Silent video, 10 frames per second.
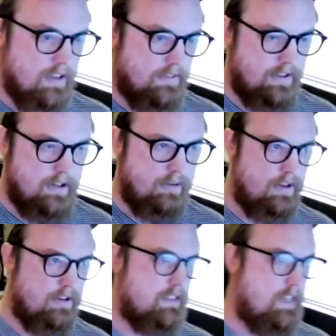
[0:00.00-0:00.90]
If they know
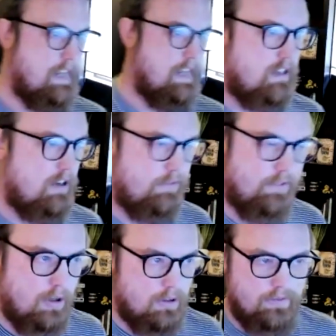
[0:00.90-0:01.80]
what your sizes are
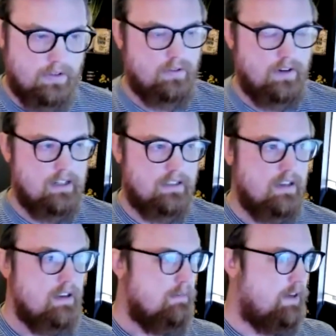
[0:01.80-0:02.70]
for all of your drinks
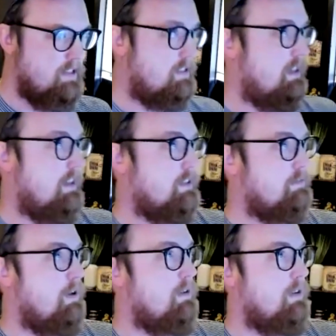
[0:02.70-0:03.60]
by just saying
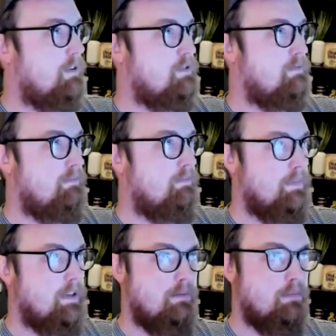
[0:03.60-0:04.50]
small, large,
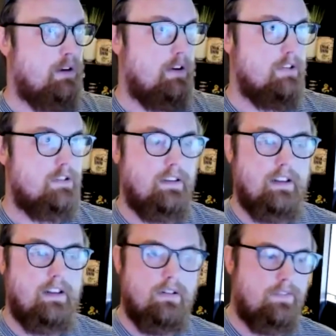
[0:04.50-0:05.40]
medium, large, then
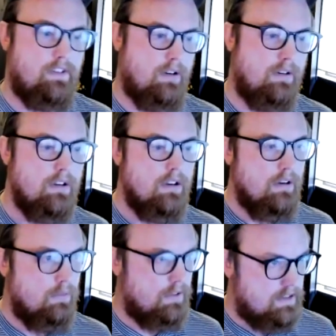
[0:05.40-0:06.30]
they don't have to go,
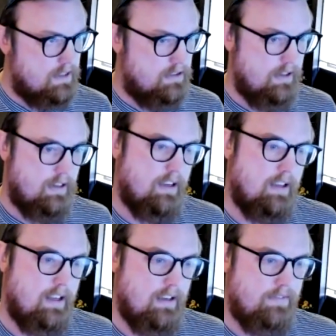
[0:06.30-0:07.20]
what size can
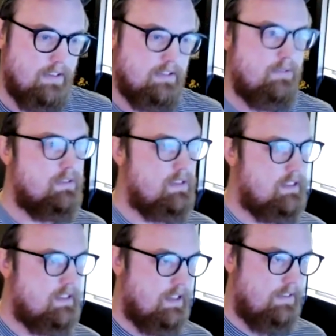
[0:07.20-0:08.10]
I get for this? What
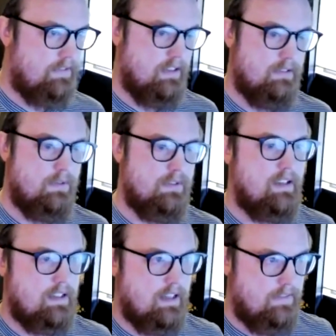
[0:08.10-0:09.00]
size can I get for this? What
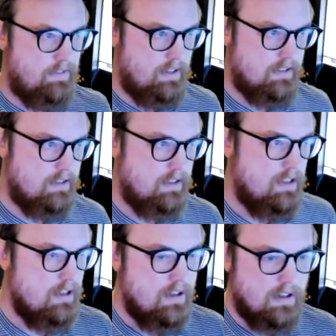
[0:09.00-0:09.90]
size can I get for this?
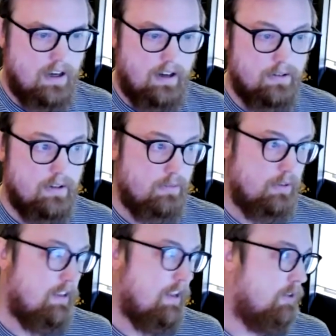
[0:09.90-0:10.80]
Continuity
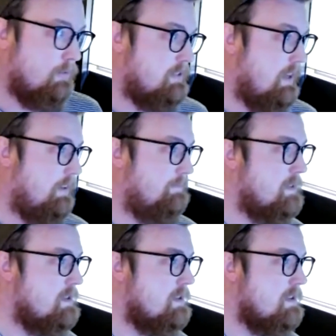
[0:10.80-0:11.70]
really helps that.
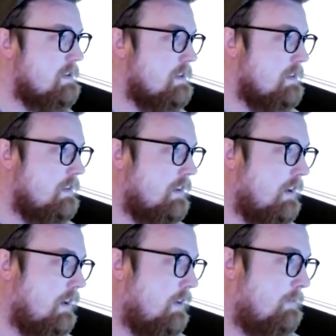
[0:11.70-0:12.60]

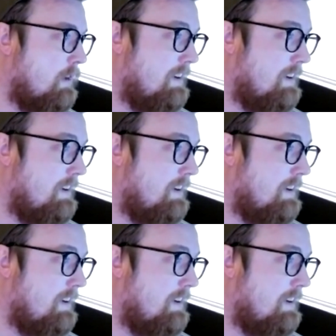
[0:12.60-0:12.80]
Mm-hmm.